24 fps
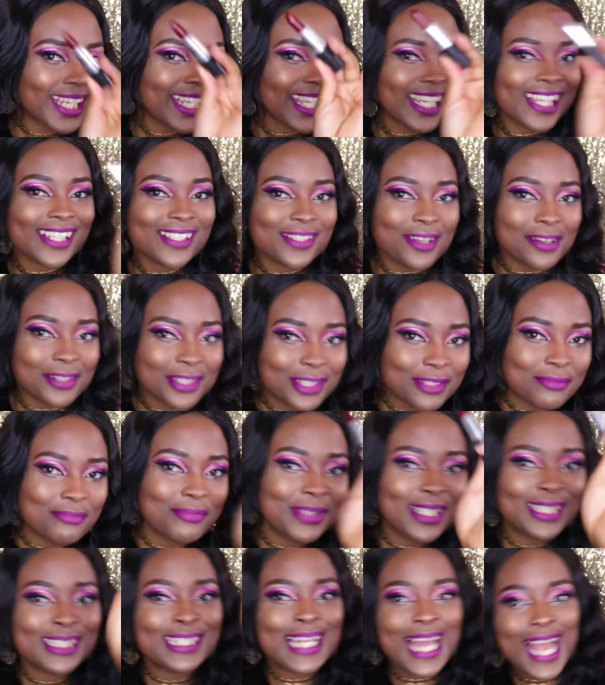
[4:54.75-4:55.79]
Can't talk to
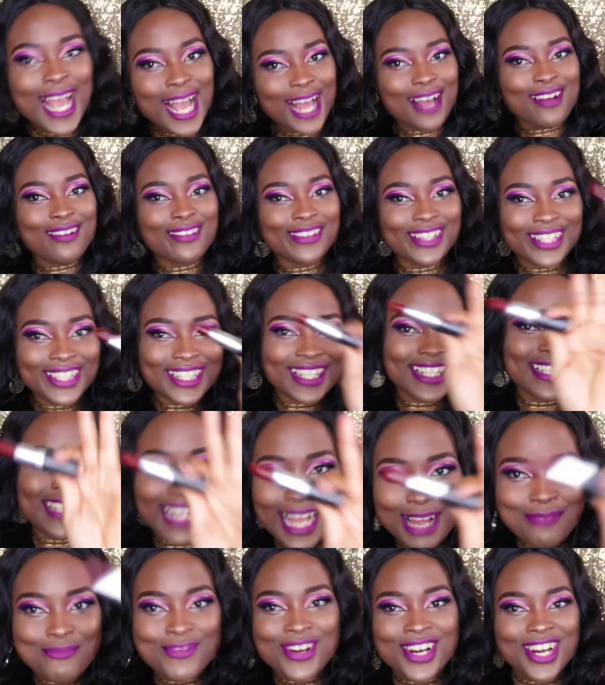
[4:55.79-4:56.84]
me now because
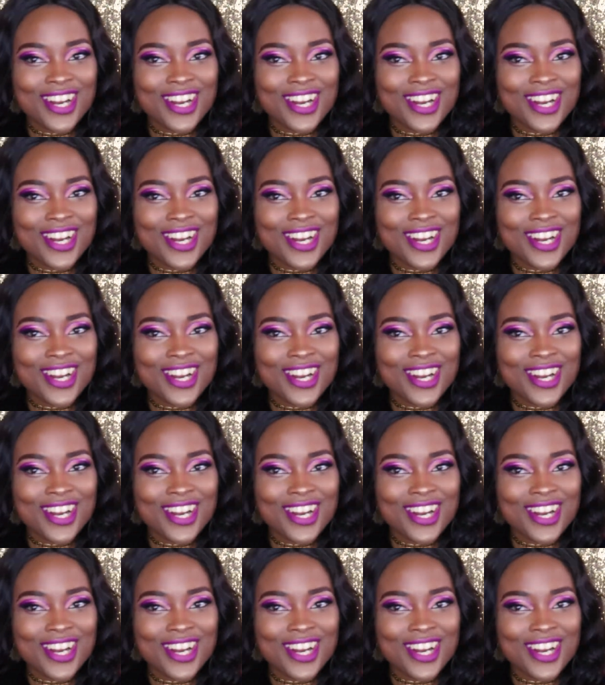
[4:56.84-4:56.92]
I'm on